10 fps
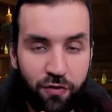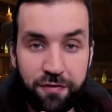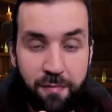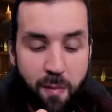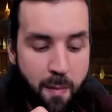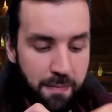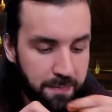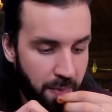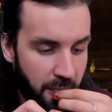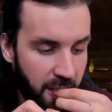of,
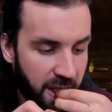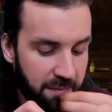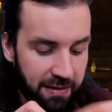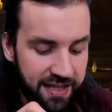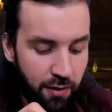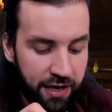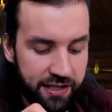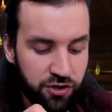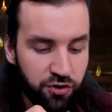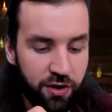but now I
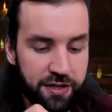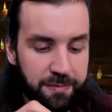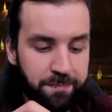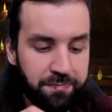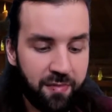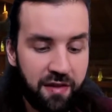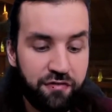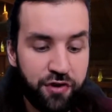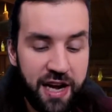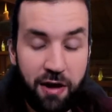can enjoy it
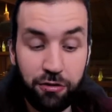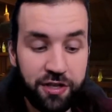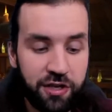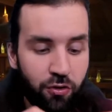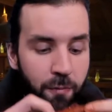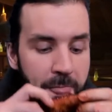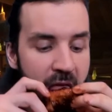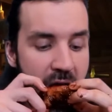freely on keto.